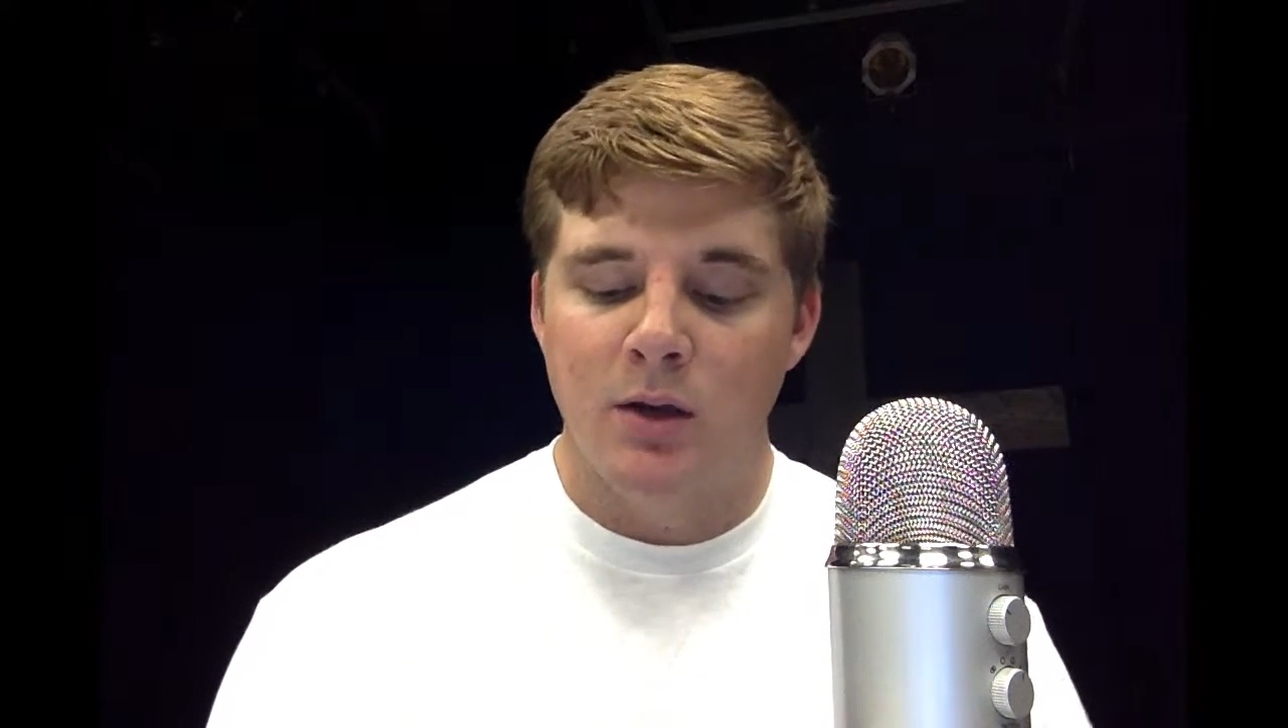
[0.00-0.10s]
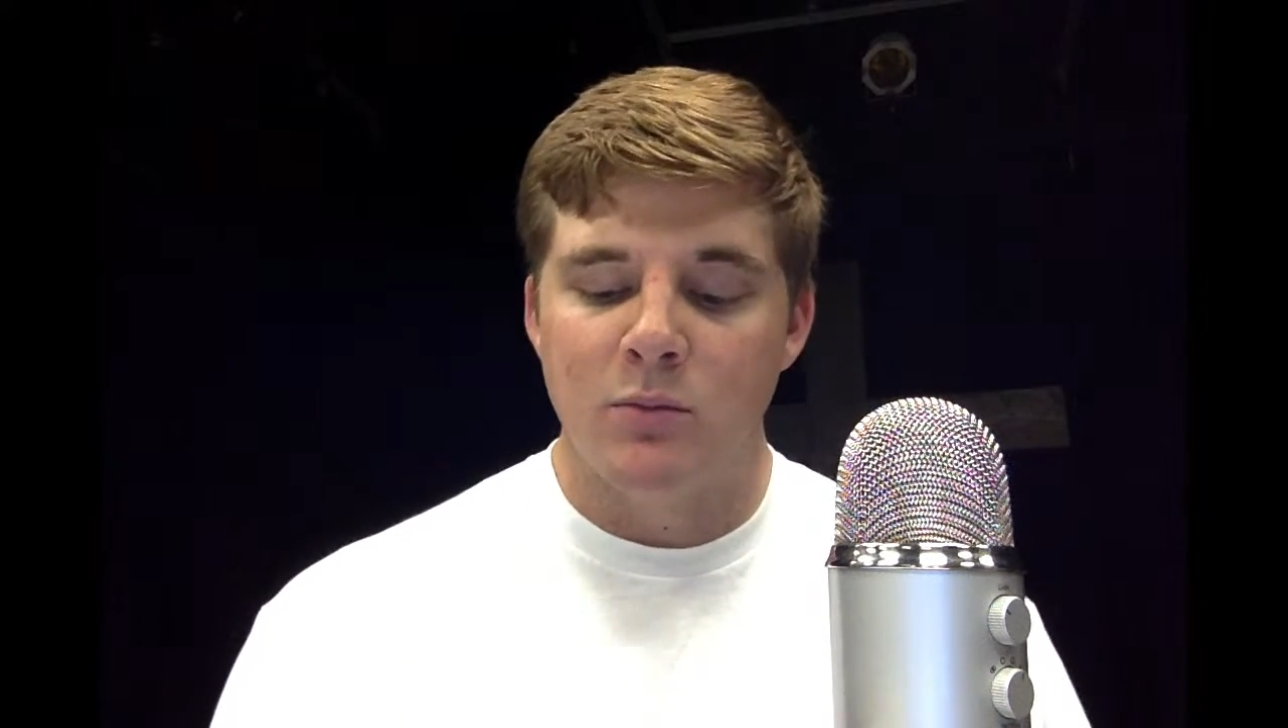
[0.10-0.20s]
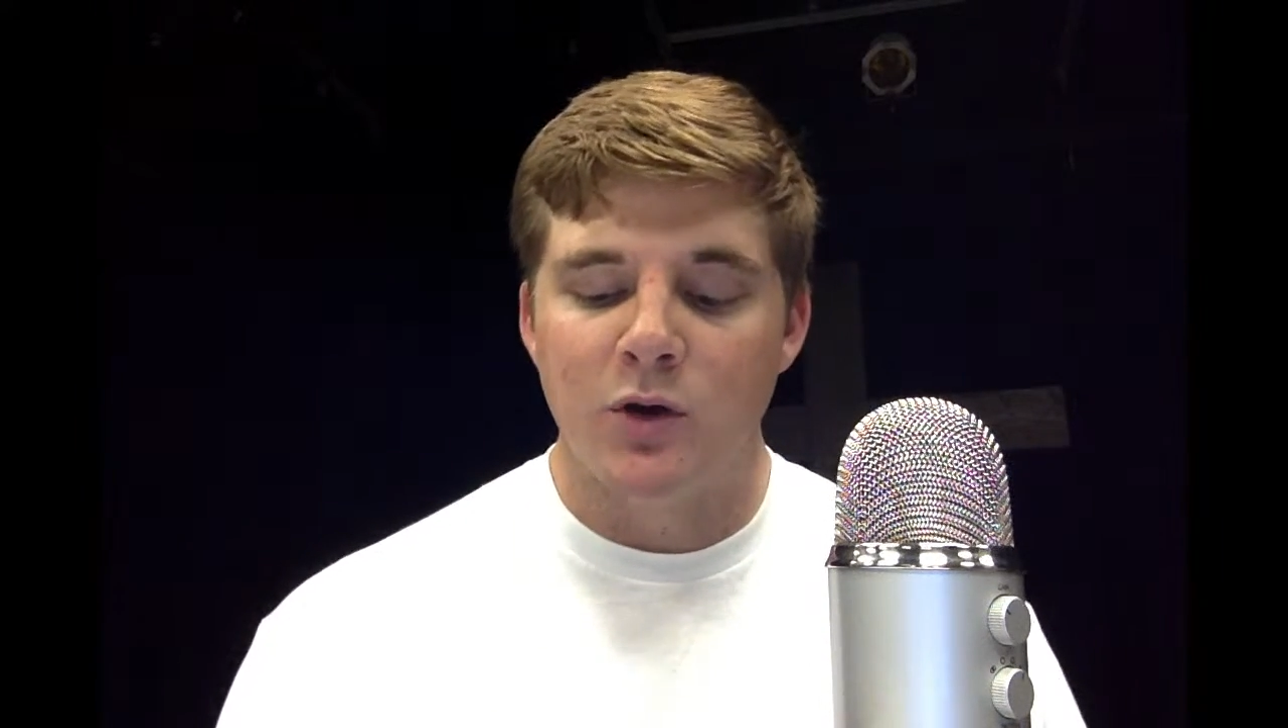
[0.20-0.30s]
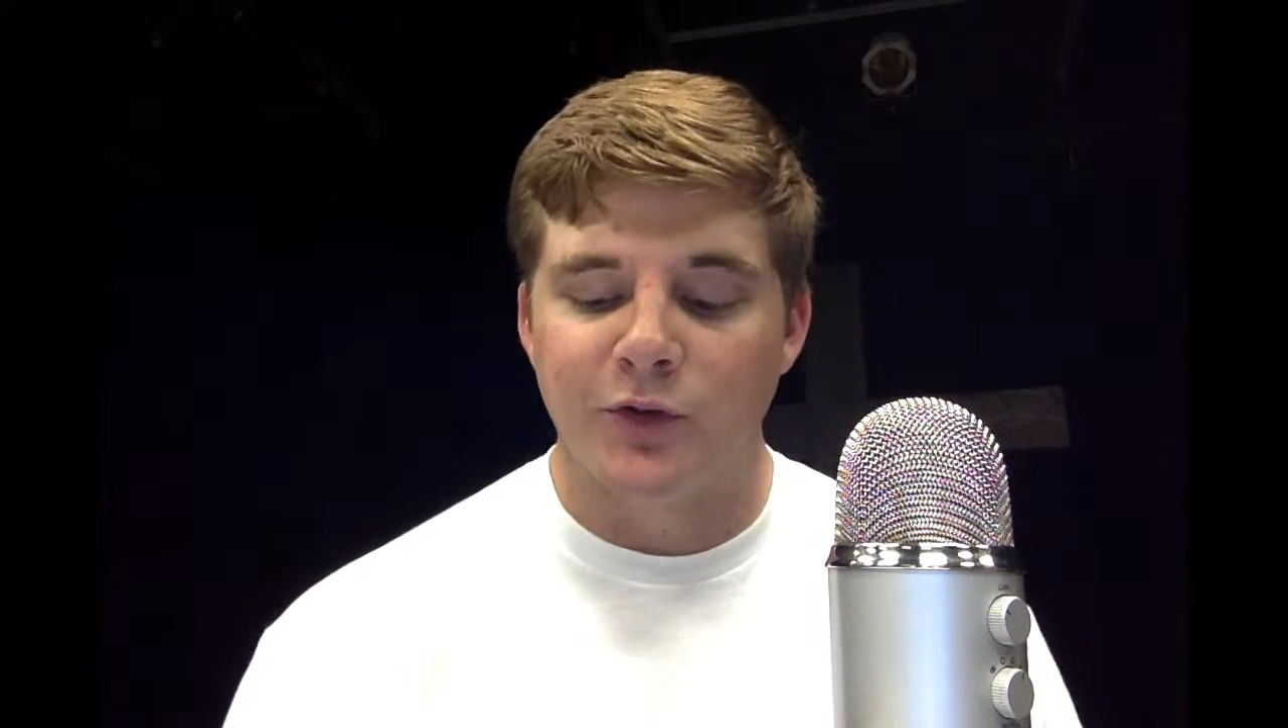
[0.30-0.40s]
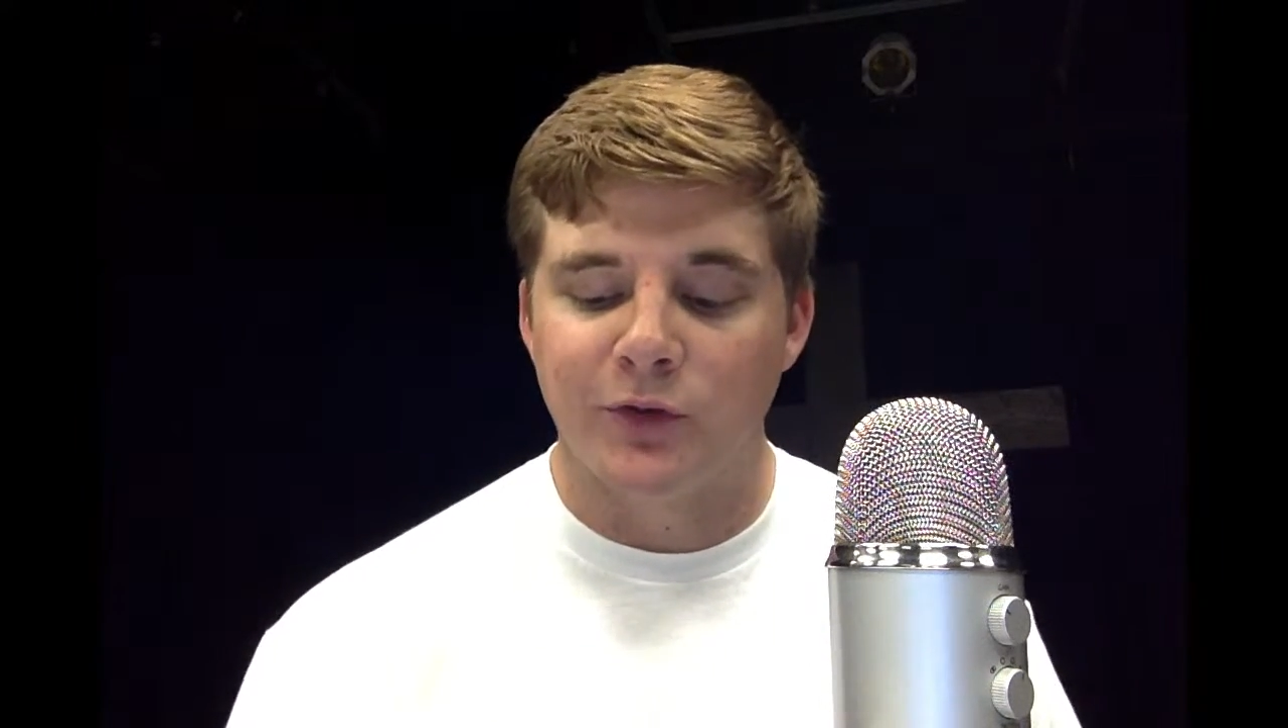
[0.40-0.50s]

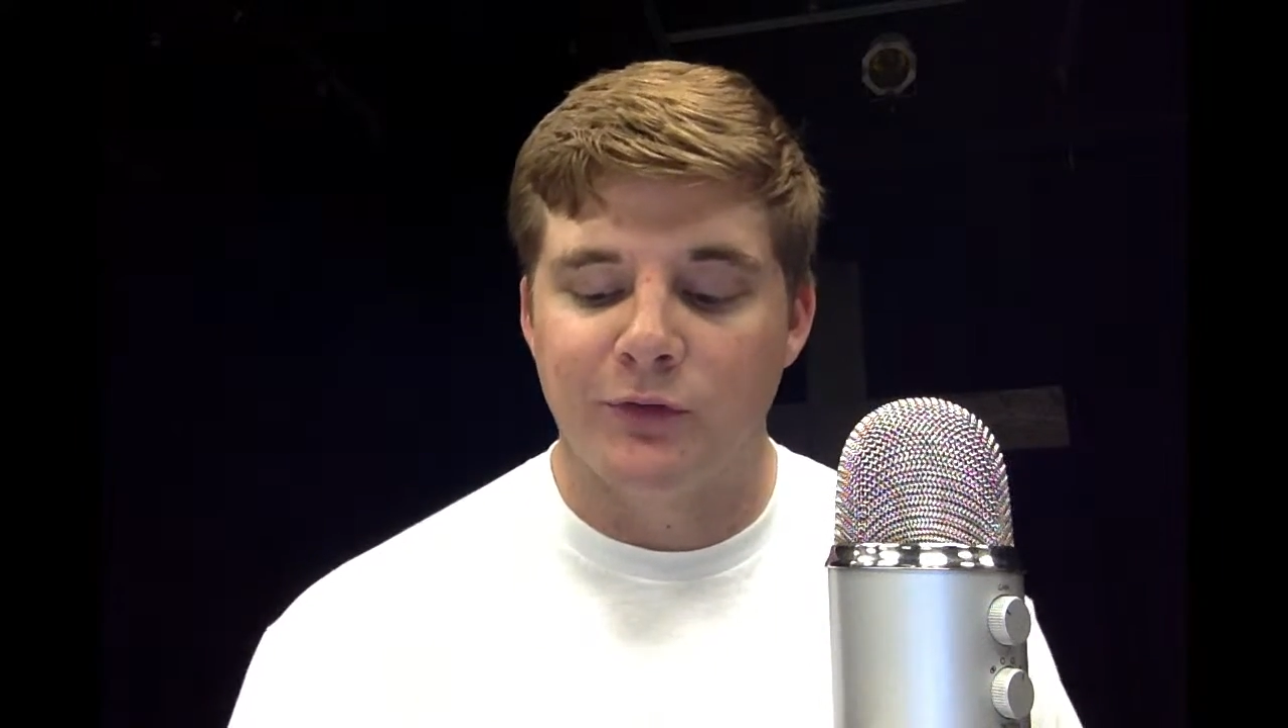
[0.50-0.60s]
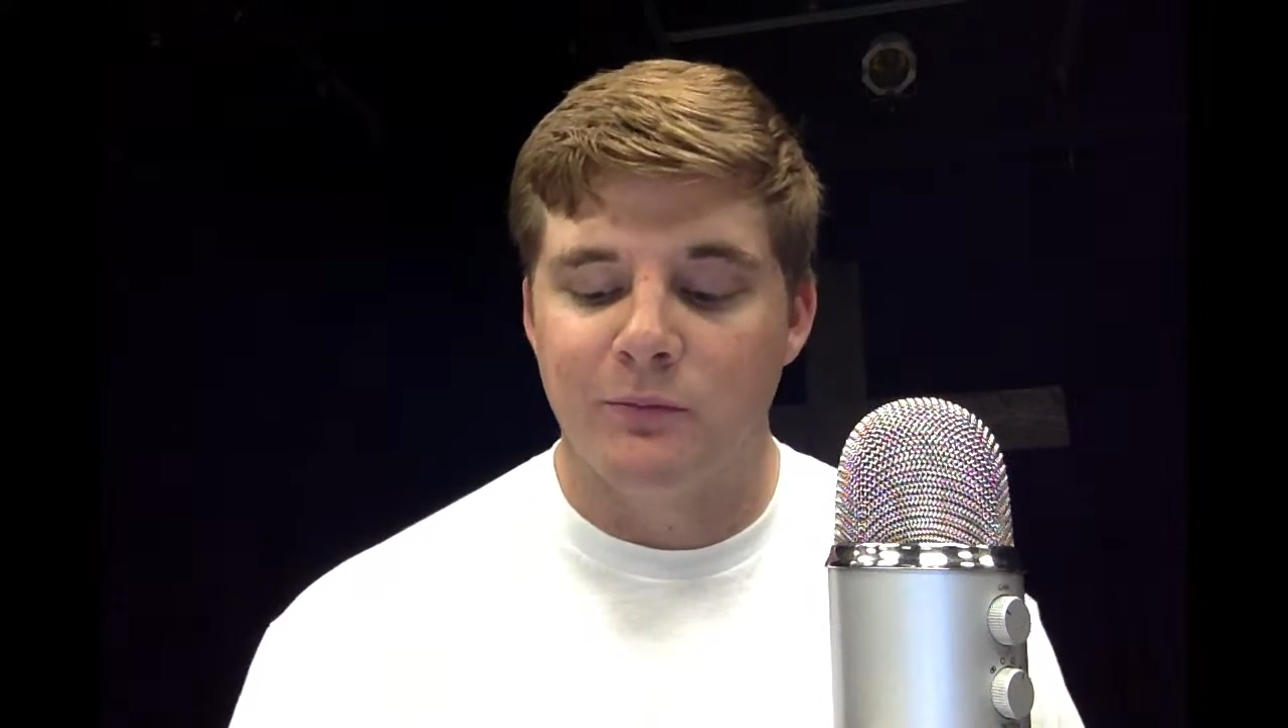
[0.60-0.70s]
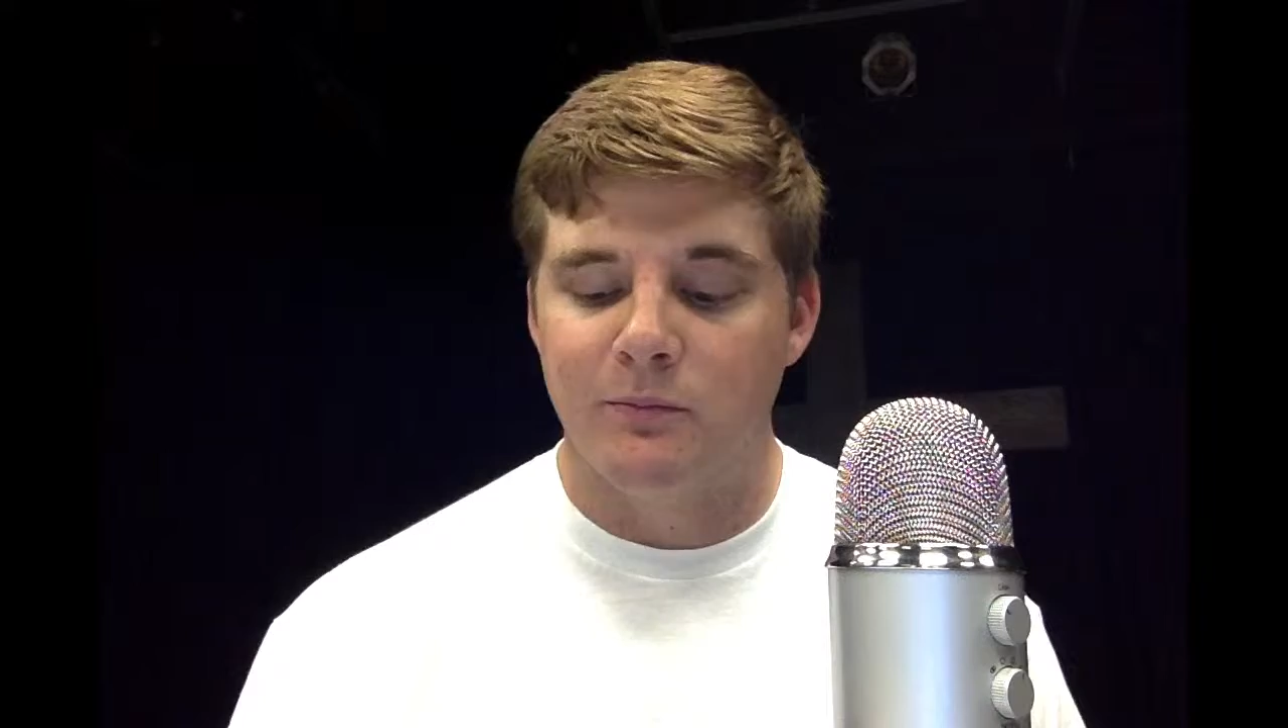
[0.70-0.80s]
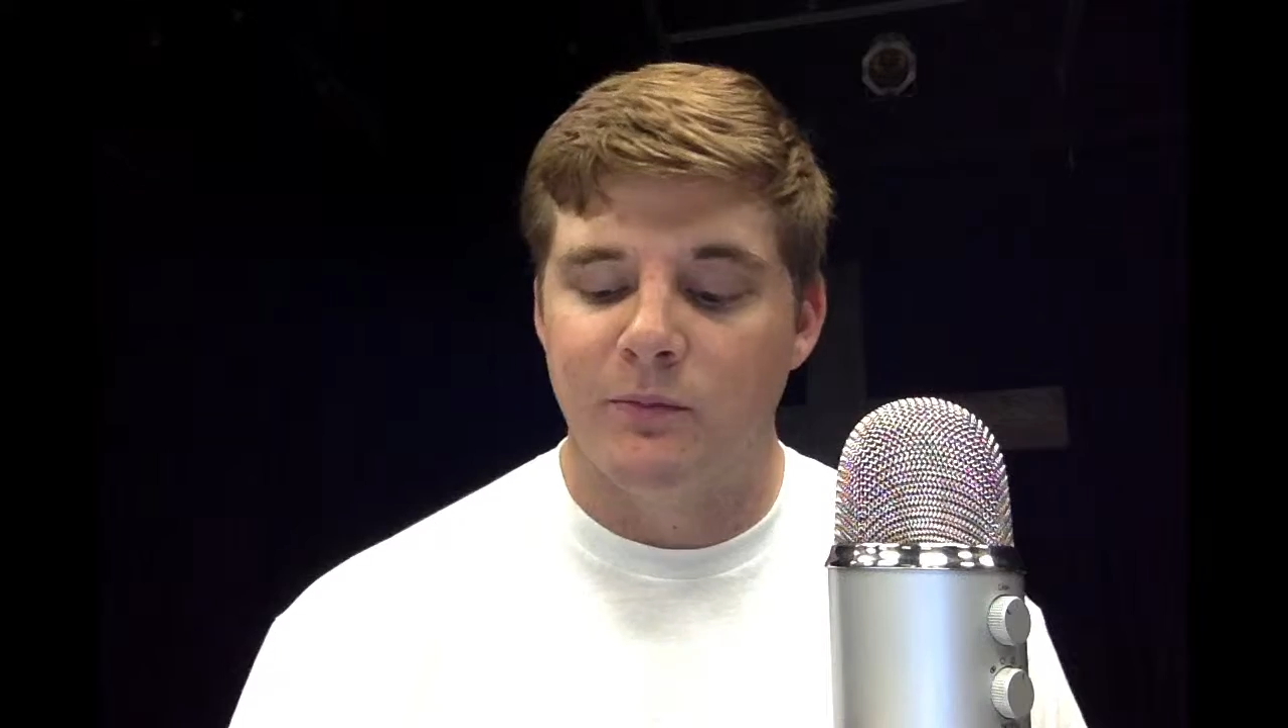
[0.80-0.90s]
Moses,